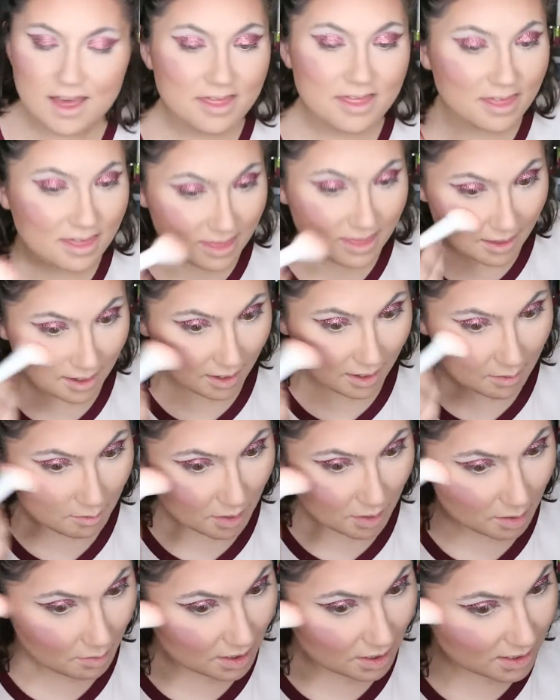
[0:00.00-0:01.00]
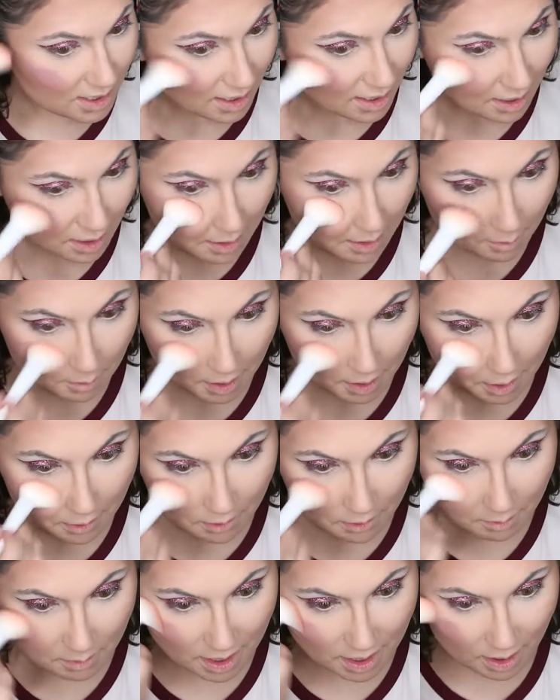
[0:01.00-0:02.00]
I think it may be taking up my
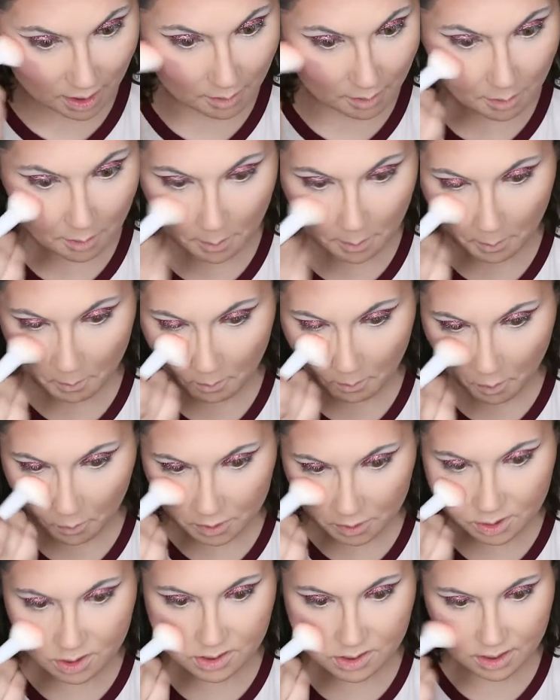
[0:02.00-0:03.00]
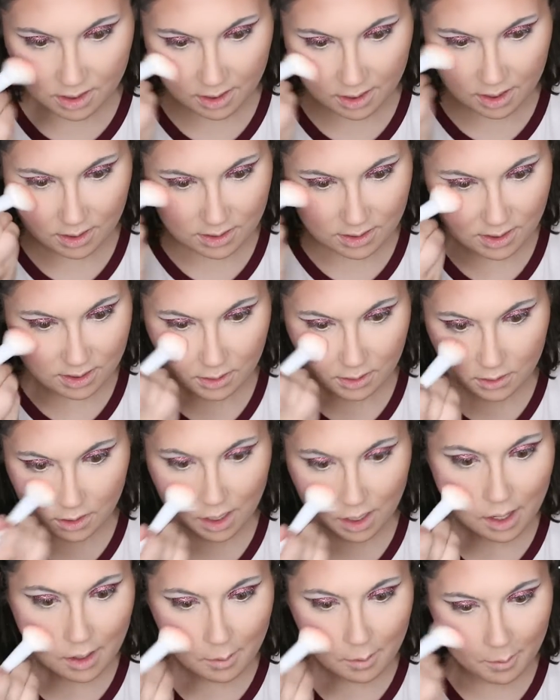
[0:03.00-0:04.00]
other makeup, but we're just going to continue
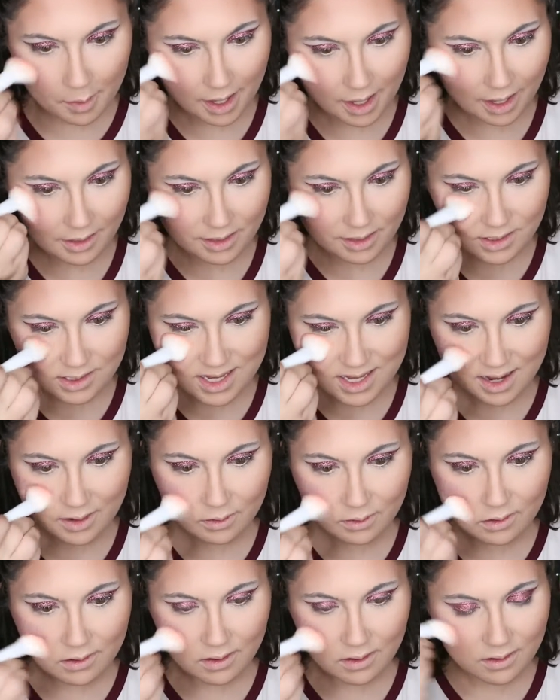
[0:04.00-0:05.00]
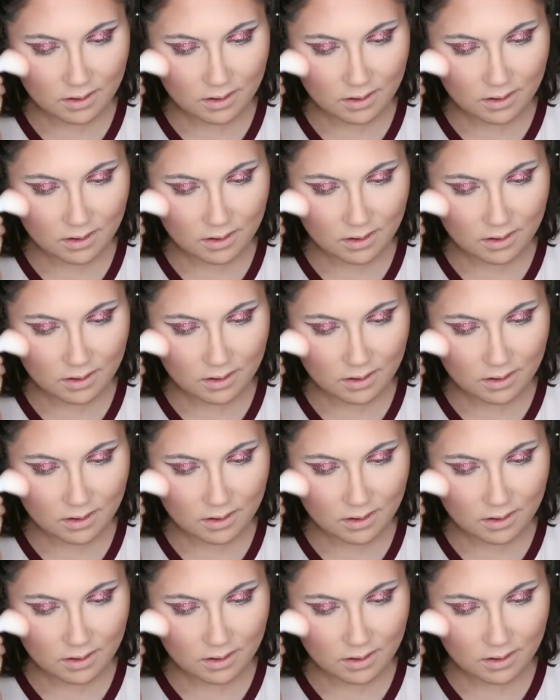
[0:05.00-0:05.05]
to pat this out